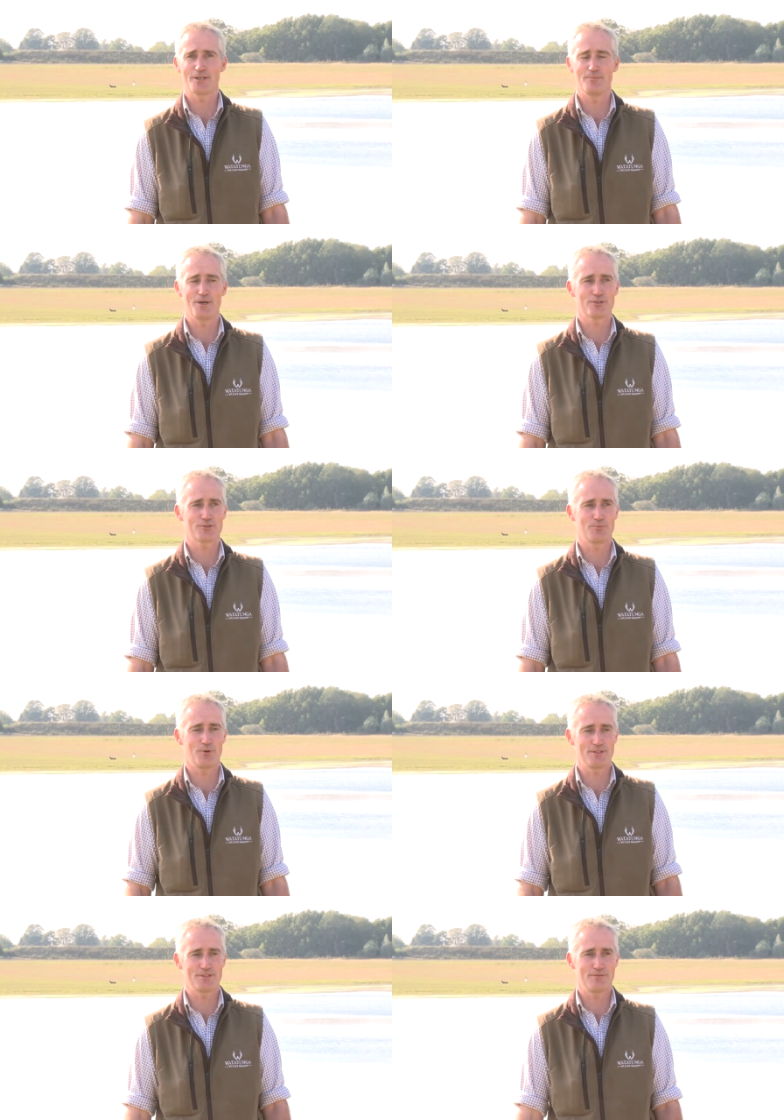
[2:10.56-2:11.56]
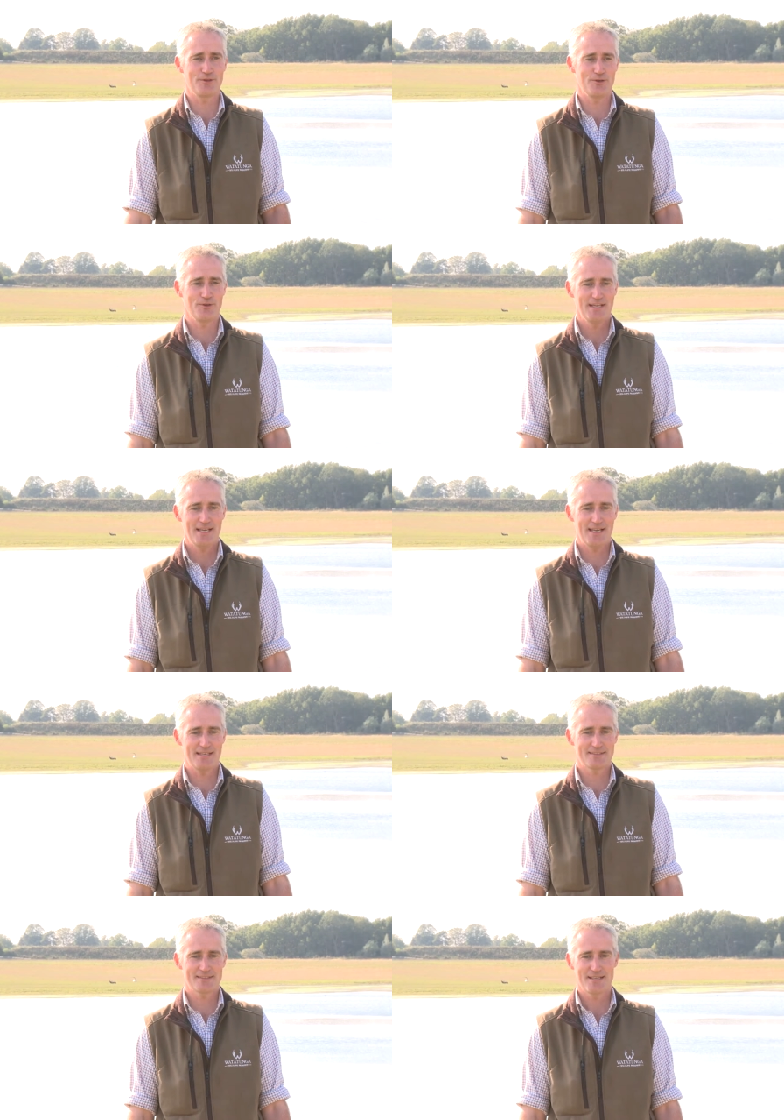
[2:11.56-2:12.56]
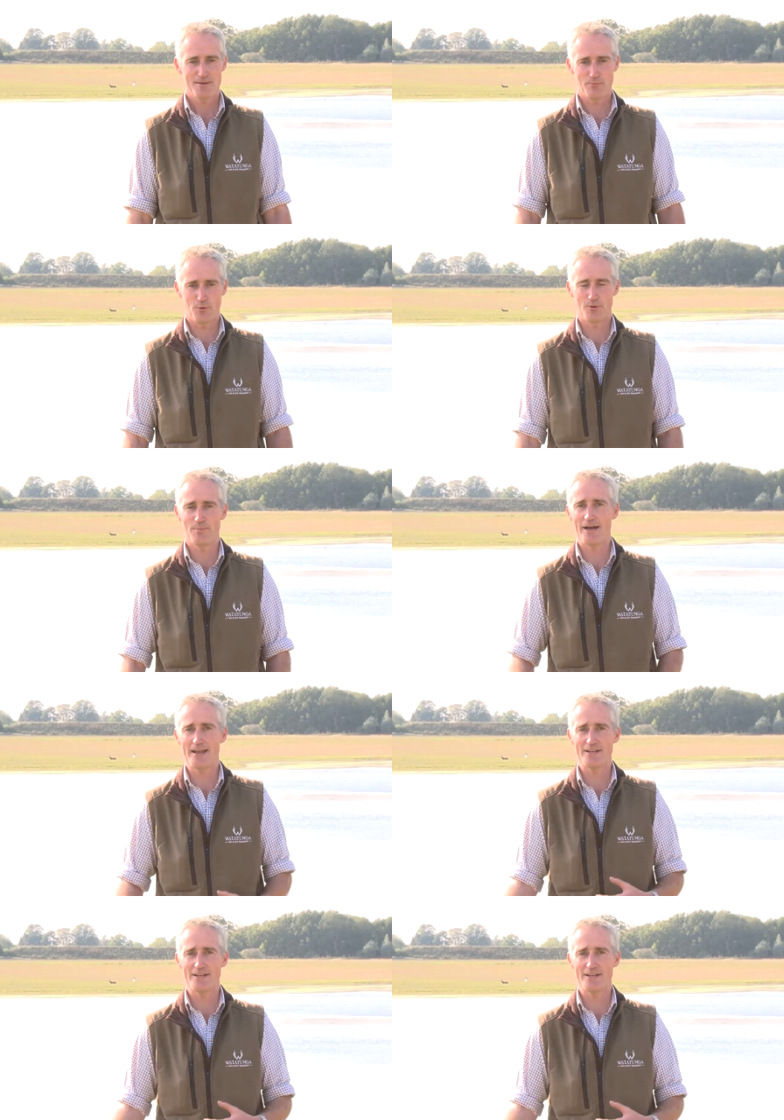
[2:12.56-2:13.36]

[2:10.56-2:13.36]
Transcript: a commercial point of view, it's more about